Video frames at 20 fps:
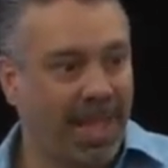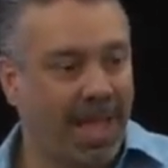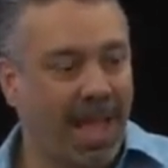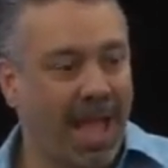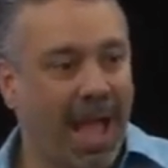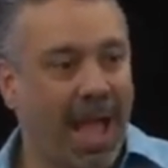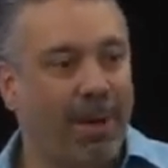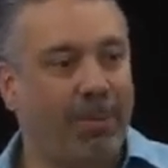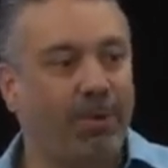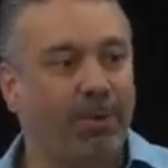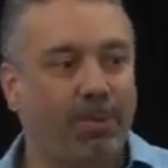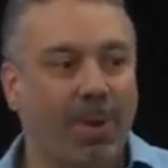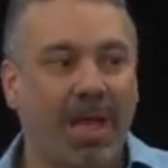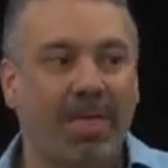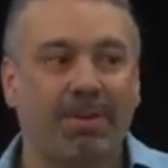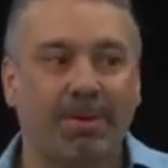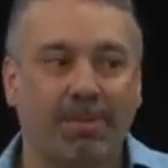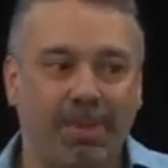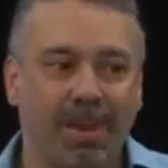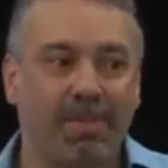I would
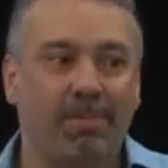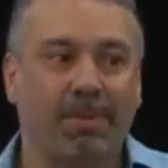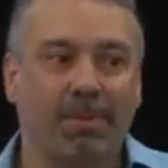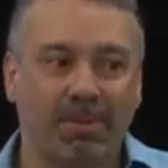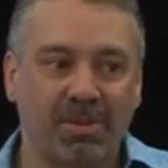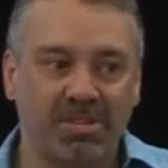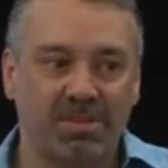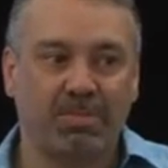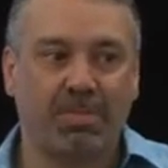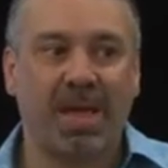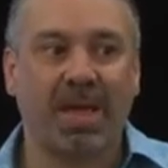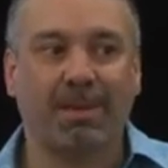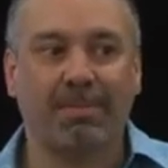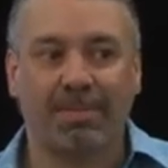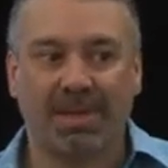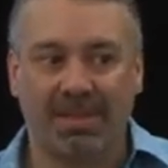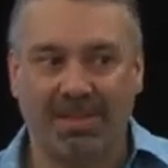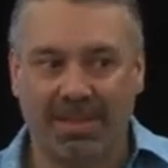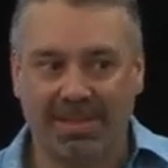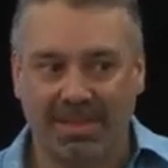rather people respect
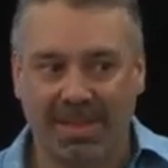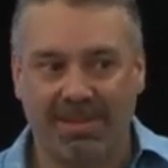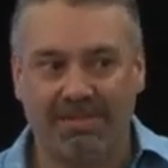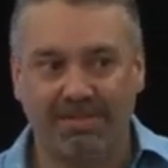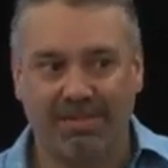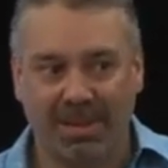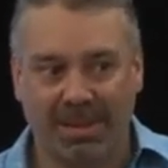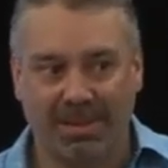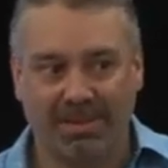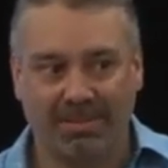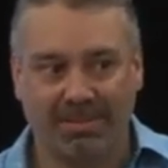me than love me.